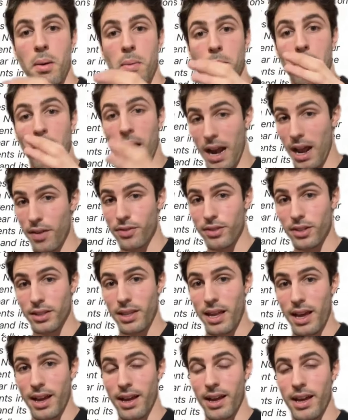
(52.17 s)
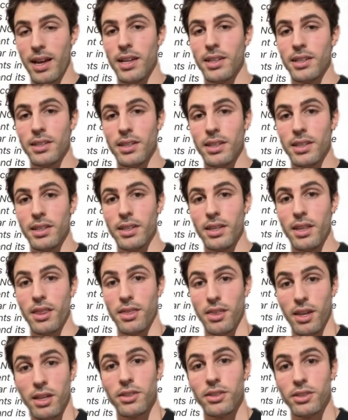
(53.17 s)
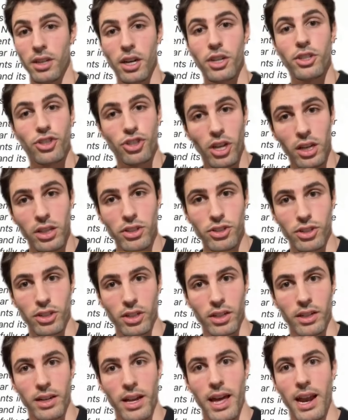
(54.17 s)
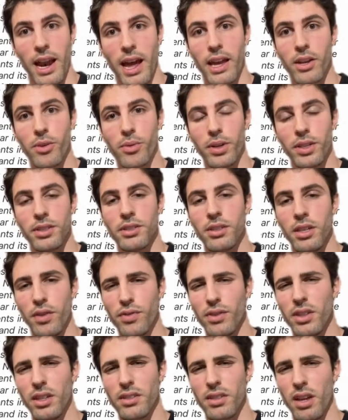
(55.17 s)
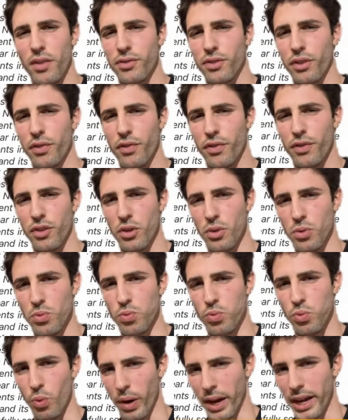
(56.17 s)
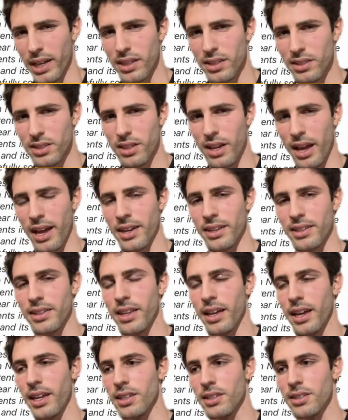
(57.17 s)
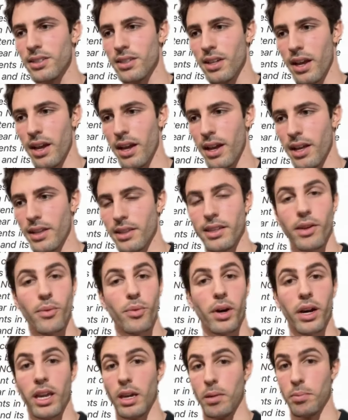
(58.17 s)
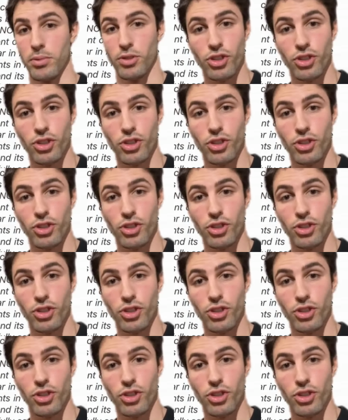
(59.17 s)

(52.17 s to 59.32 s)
confirmed to attend this year's gala, Casnighi was informed just days before that he was no longer welcome. Speaking out about his